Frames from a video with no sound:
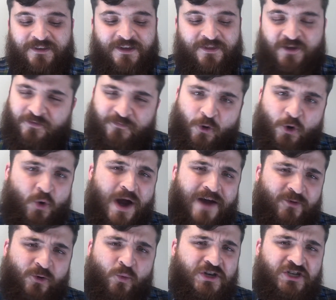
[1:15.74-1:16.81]
Therefore,
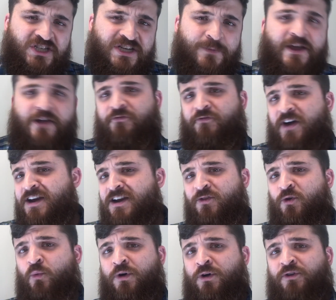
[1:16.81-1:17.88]
whoever wishes to be a friend of
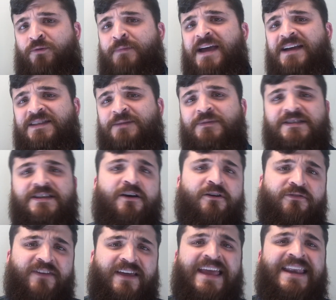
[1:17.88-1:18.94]
the world makes himself